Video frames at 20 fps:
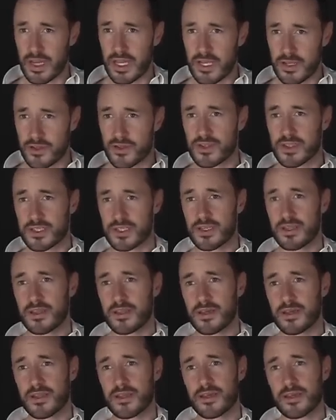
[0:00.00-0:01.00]
interested in
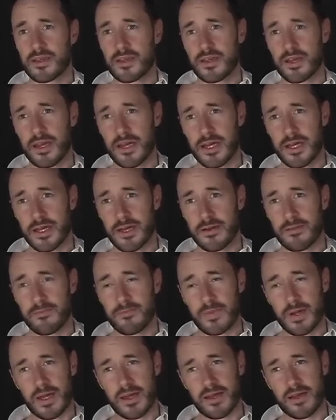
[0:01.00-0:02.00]
it,
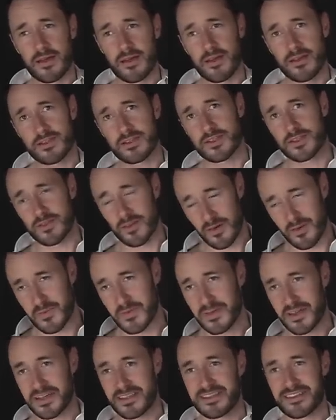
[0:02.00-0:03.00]
but it's not what
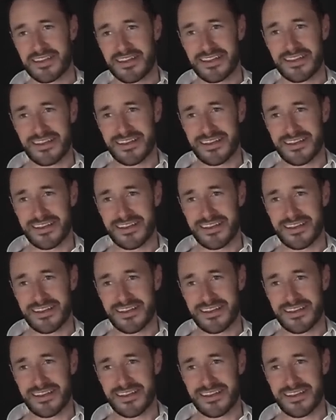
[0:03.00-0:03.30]
I studied